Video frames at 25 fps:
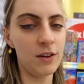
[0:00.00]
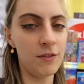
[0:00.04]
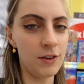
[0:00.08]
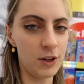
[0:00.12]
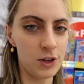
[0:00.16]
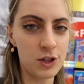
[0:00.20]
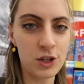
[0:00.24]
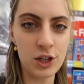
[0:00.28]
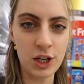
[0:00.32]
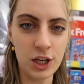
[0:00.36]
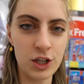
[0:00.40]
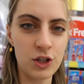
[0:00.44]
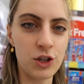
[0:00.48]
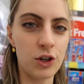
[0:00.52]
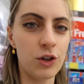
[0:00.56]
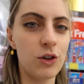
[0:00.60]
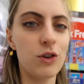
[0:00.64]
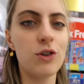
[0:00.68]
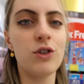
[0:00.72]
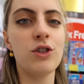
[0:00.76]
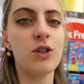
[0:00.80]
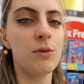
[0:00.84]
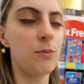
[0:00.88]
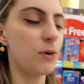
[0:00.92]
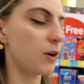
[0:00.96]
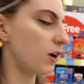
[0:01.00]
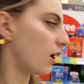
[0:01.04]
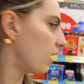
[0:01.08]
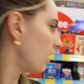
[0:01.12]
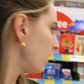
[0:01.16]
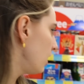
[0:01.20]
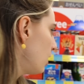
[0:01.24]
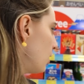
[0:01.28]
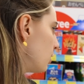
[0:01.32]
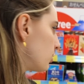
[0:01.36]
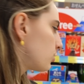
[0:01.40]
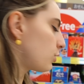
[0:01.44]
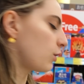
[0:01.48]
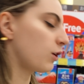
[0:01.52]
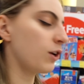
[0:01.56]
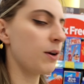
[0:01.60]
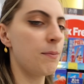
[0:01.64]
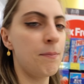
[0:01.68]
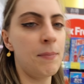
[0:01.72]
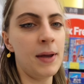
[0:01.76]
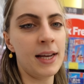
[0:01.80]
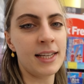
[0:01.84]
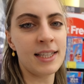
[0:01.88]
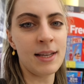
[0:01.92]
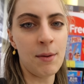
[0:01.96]
if you're in Shinjuku, Shibuya. So you
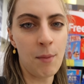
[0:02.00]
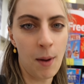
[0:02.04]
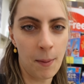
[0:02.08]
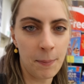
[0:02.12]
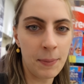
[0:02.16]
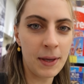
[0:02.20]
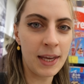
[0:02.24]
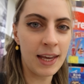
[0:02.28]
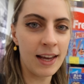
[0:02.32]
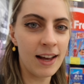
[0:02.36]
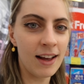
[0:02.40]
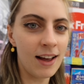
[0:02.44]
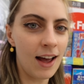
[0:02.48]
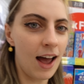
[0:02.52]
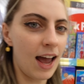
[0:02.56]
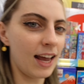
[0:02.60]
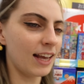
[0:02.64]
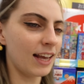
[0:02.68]
can pick some up here. I